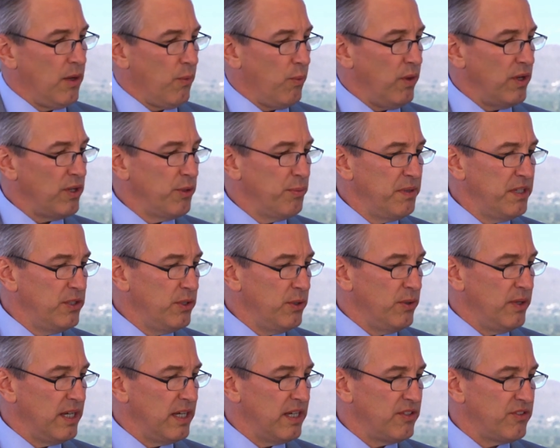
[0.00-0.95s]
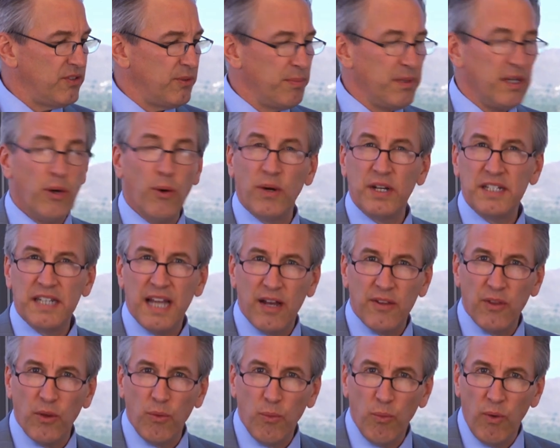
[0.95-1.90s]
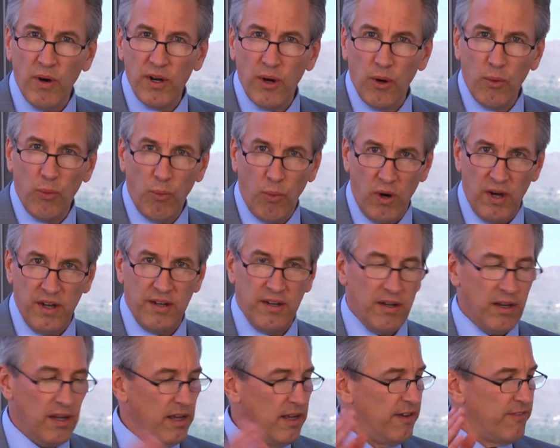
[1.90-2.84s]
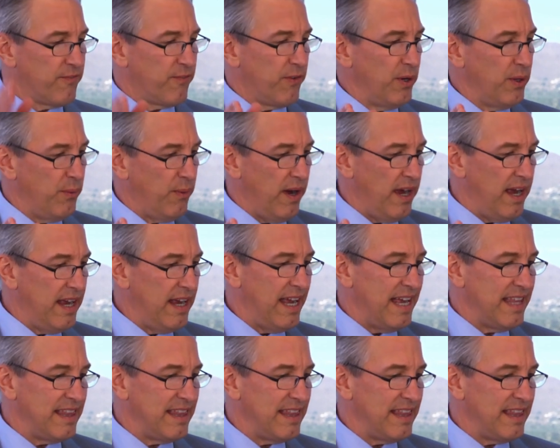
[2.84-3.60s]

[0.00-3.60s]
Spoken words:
What you'll be doing is you'll be going down the 101 freeway,